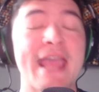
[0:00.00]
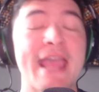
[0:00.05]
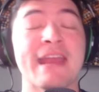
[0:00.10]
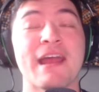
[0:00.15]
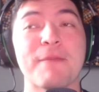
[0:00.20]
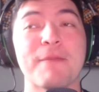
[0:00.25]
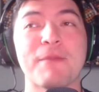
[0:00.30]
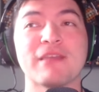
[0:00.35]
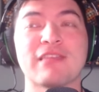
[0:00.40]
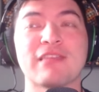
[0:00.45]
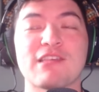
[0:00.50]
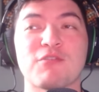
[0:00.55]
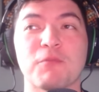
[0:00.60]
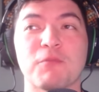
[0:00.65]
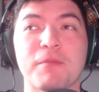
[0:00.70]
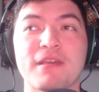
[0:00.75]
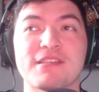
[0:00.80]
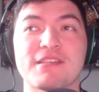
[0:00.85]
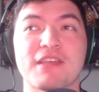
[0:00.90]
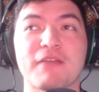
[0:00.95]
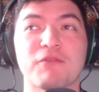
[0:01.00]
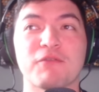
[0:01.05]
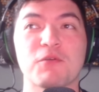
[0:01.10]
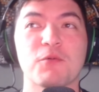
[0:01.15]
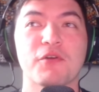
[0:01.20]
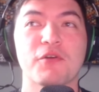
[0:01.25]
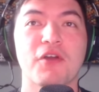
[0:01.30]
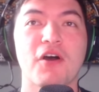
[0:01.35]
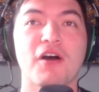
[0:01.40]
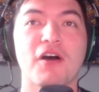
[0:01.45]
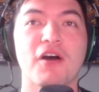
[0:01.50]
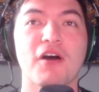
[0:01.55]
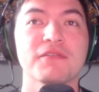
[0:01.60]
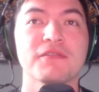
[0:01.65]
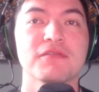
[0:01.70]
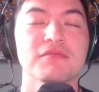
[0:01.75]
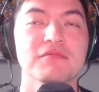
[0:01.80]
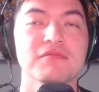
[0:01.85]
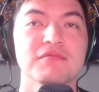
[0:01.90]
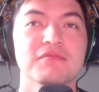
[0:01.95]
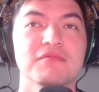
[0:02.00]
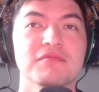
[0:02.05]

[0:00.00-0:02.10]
and I bet this will piss everyone off.